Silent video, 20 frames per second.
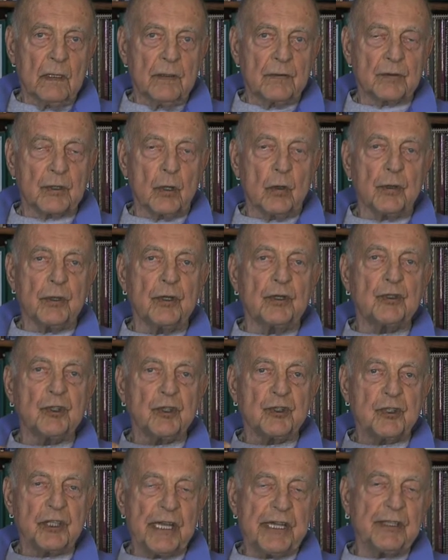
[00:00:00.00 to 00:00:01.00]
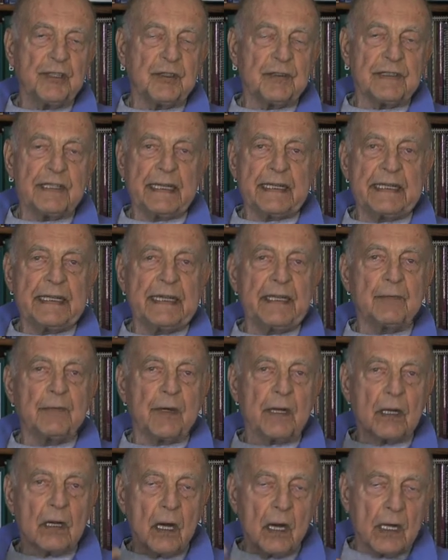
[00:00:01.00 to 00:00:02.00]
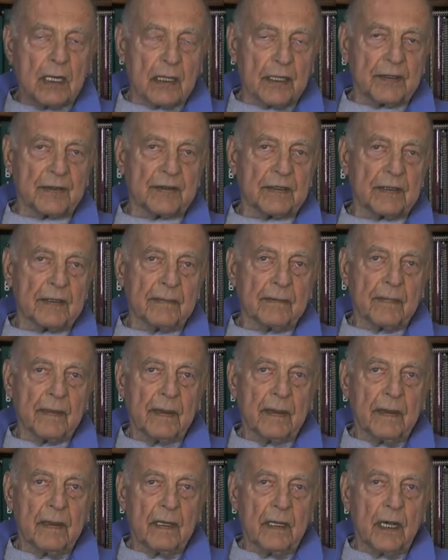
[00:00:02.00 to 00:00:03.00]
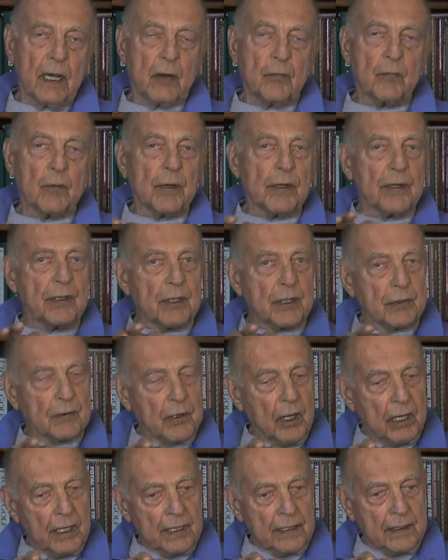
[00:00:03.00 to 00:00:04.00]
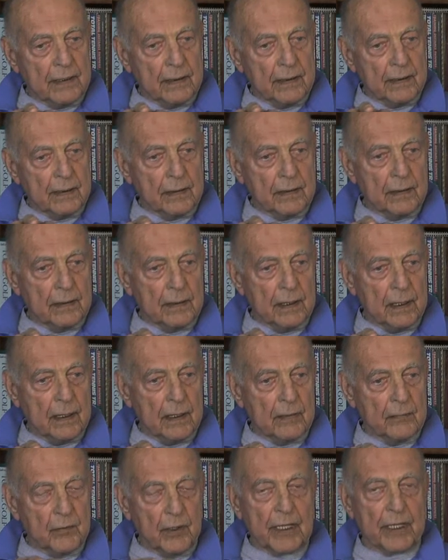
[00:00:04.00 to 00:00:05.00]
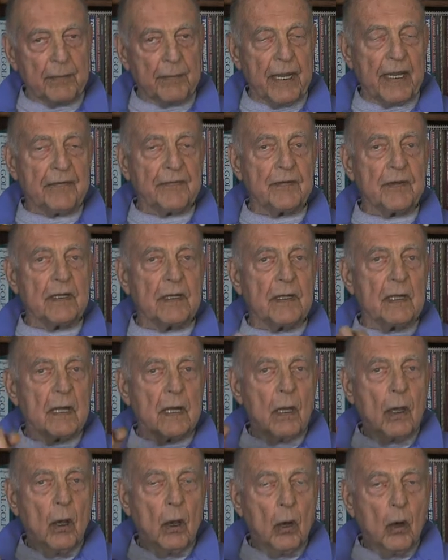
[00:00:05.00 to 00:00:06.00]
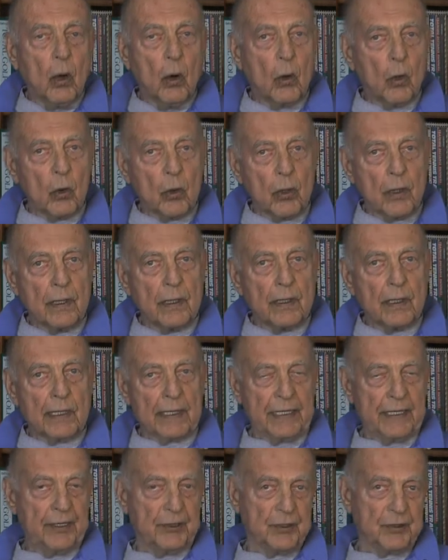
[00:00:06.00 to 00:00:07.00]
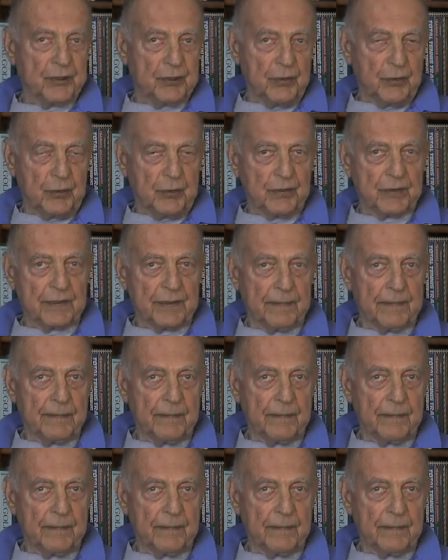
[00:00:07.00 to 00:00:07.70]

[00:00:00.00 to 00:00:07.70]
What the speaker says: So you should change your technique regardless of whether you're on running barefoot or in shoes.